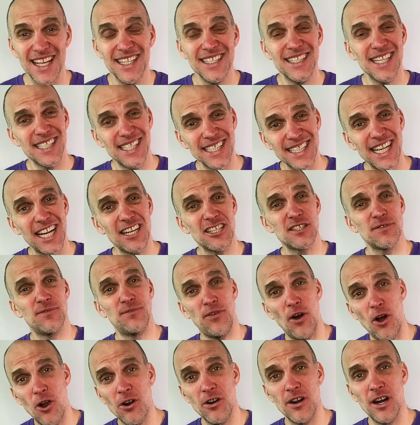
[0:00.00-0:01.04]
does it get us
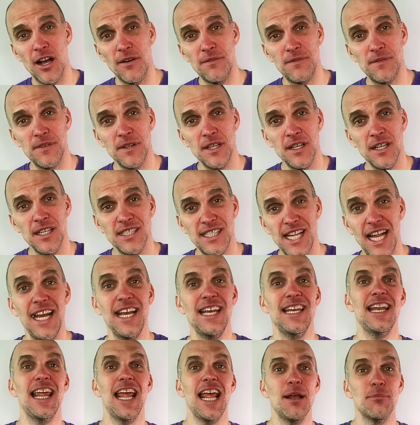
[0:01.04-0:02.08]
far enough to
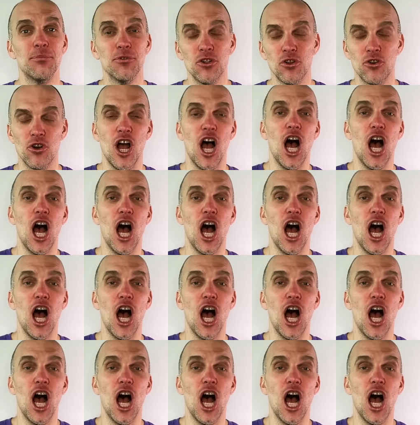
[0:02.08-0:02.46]
enable or